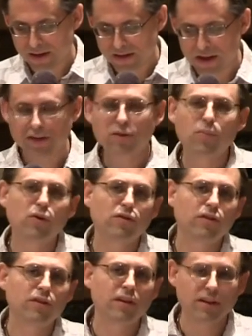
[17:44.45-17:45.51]
not to
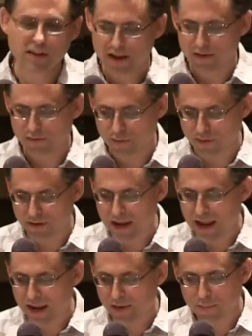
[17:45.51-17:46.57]
purchase anything for a
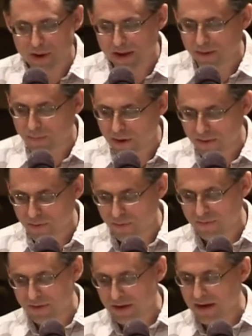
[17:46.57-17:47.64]
day, a week, a month, or
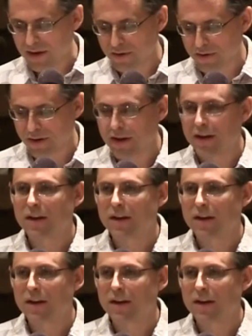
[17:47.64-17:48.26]
even a year.